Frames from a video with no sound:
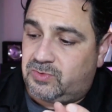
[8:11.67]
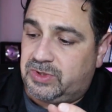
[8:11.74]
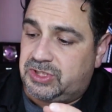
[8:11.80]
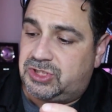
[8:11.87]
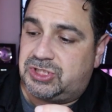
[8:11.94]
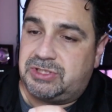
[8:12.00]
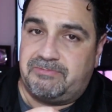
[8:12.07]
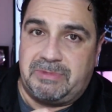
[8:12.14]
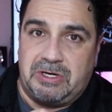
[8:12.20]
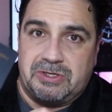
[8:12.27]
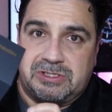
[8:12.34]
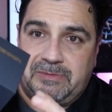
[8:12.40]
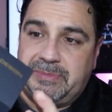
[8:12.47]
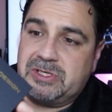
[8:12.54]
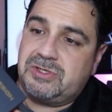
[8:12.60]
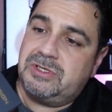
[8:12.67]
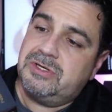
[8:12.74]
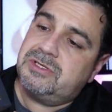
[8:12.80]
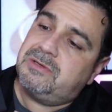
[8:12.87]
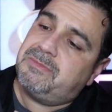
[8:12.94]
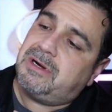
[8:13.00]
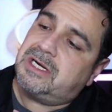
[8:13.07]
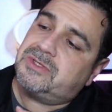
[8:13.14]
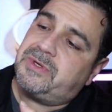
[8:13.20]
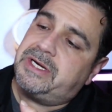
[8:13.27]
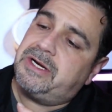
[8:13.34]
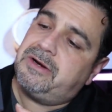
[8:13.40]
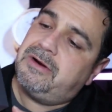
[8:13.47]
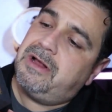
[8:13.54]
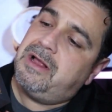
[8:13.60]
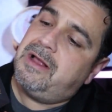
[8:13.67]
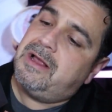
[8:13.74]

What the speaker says: which here's the box right here.